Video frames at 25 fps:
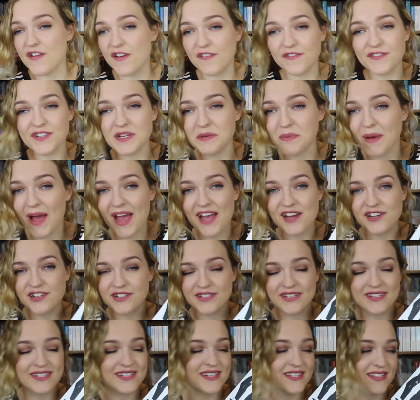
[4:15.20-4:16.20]
50
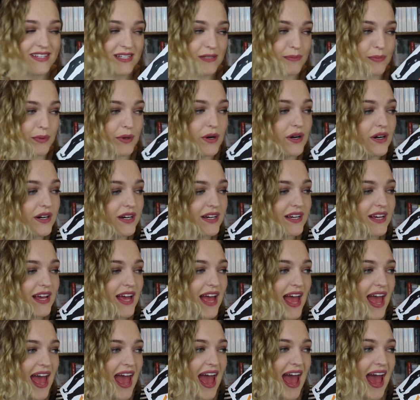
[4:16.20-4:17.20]
pages into this book,
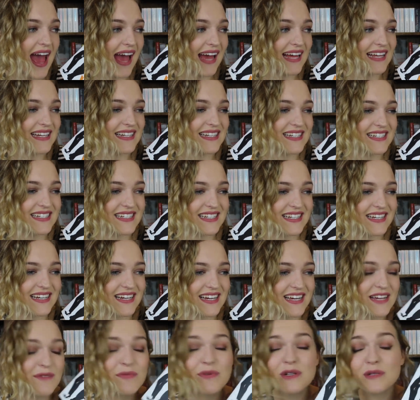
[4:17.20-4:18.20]
and
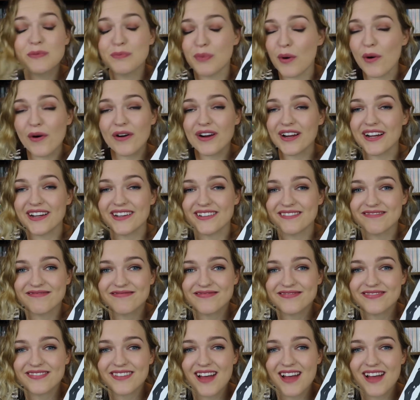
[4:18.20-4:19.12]
it was boring.